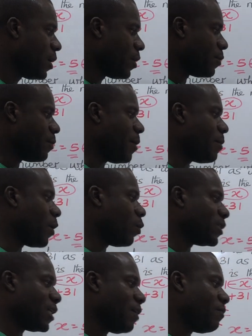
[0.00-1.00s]
Remember,
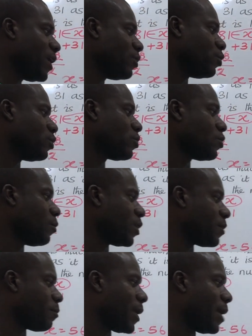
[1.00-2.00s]
whatever you use to
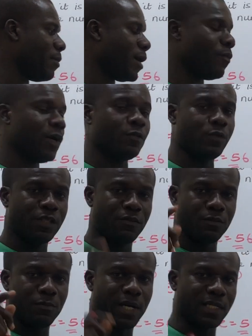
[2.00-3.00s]
multiply by 1 will give
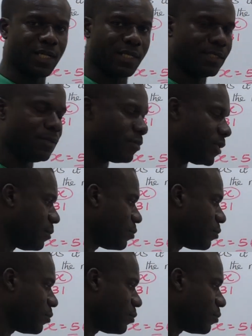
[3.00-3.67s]
you back that same thing.